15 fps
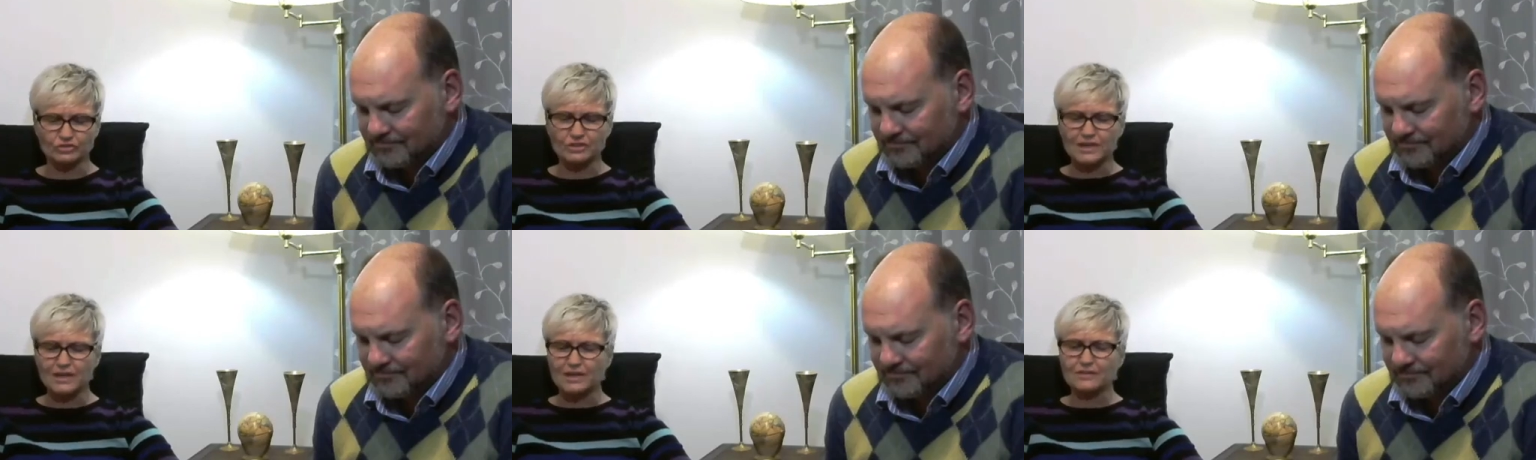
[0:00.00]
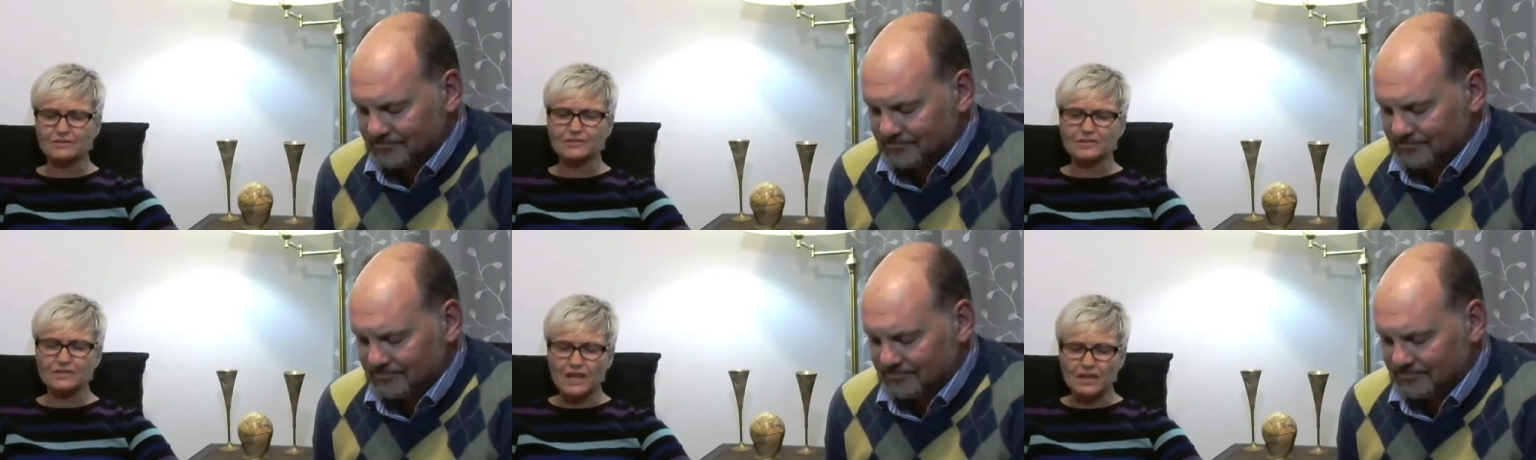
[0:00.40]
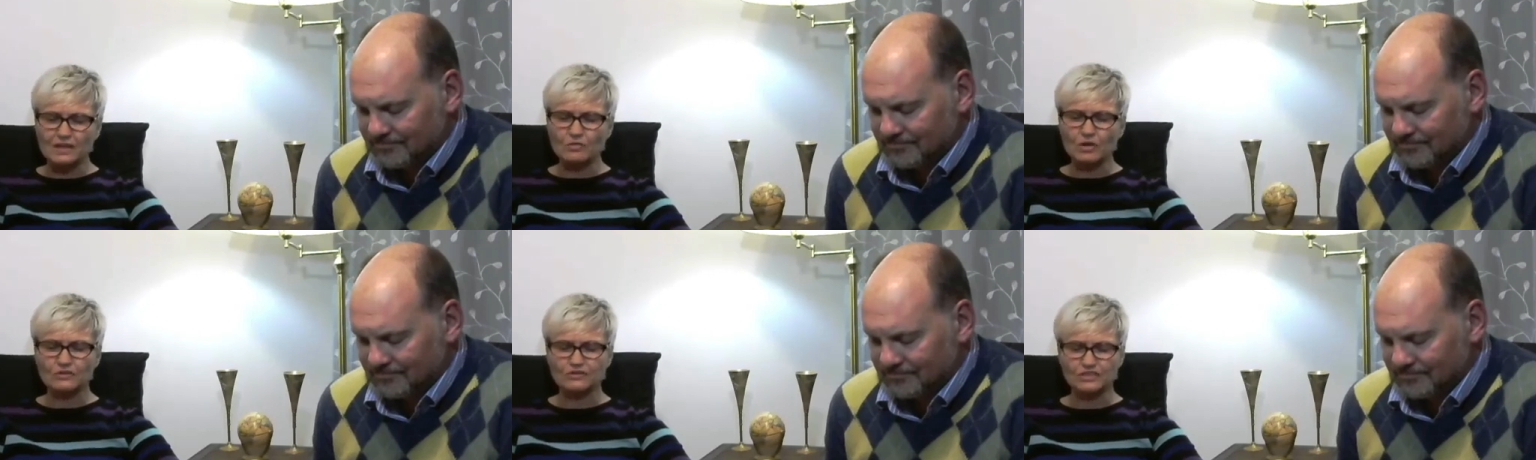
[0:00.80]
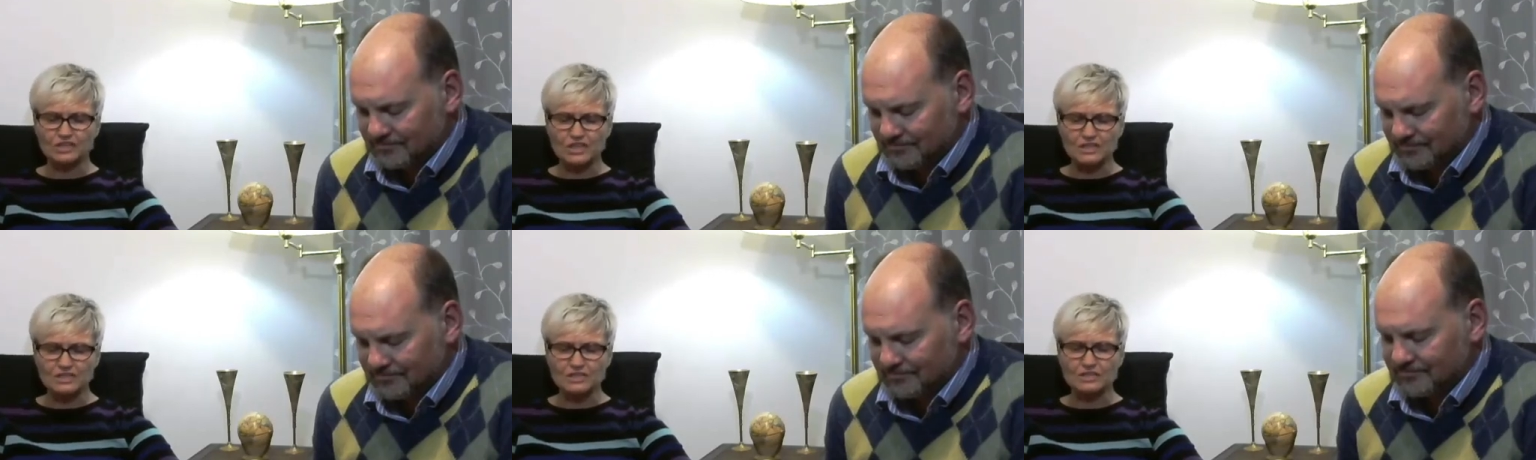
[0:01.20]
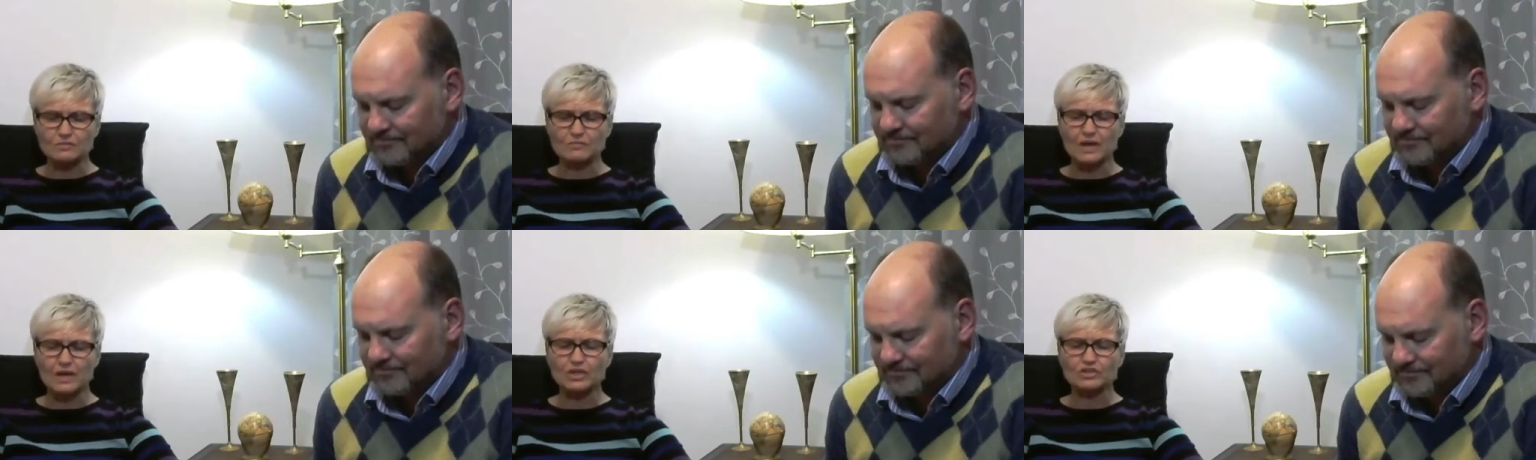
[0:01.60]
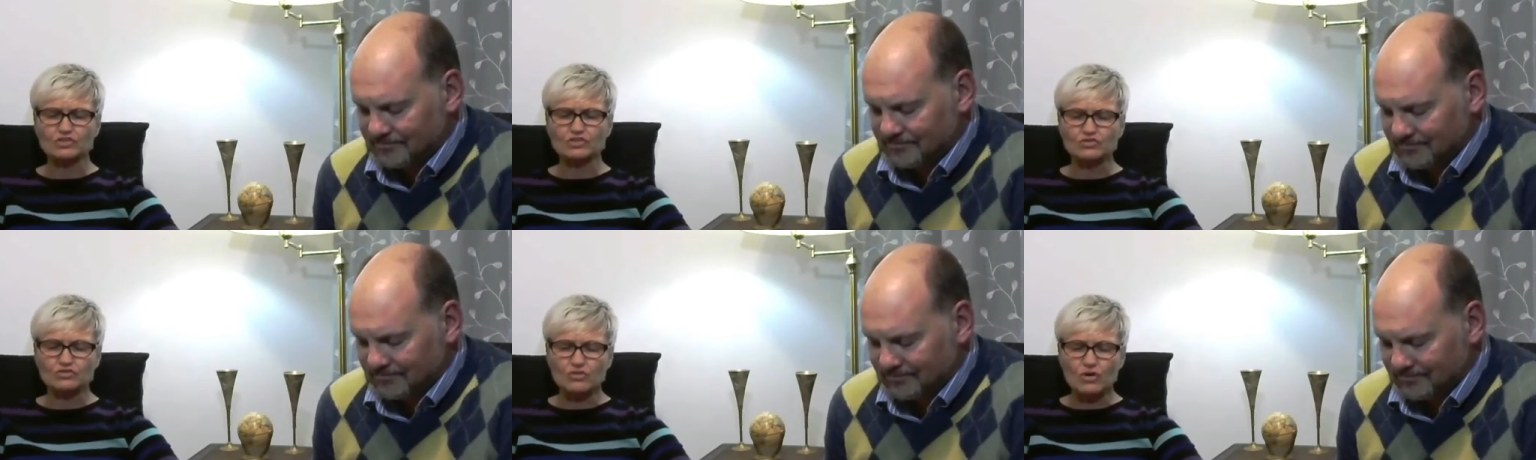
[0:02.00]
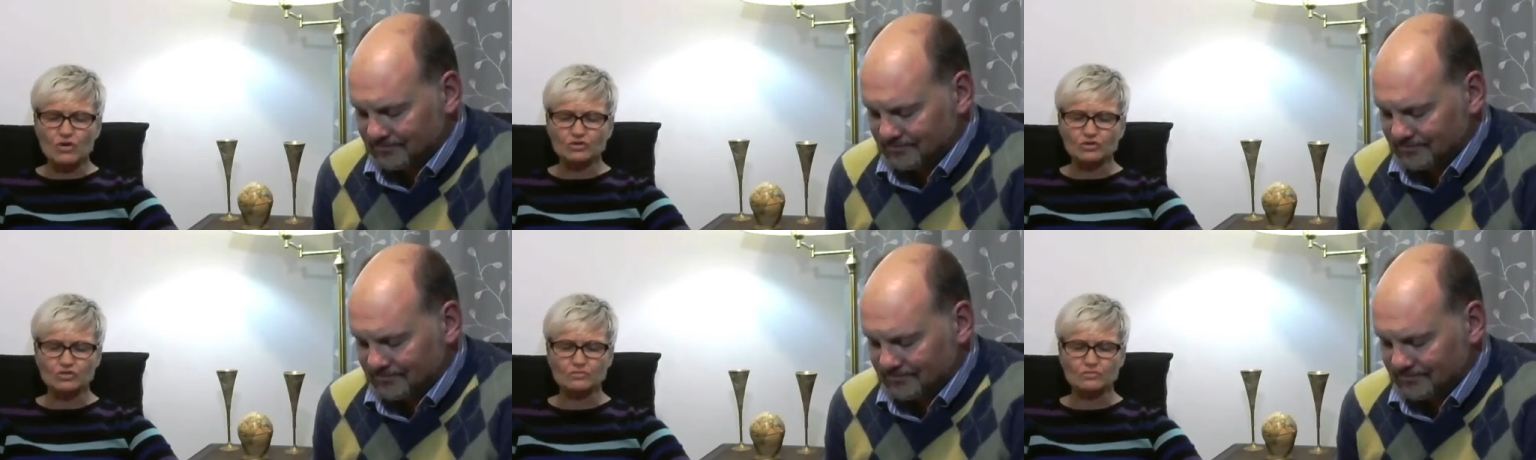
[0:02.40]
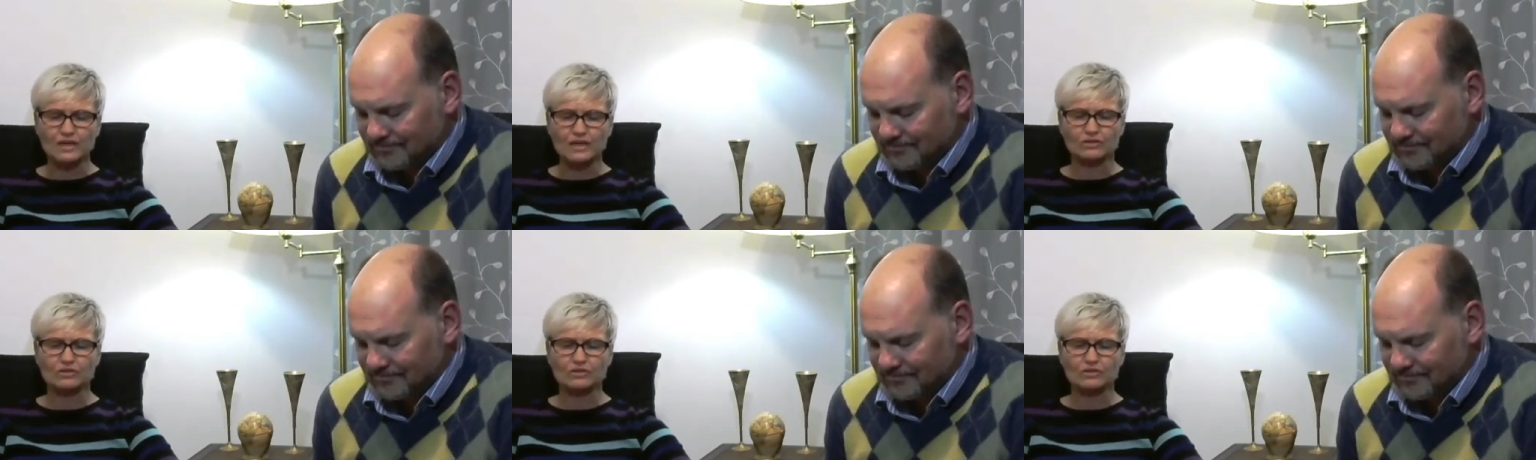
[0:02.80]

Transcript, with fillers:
Speaker 1: In the name of Jesus, make us strong to make the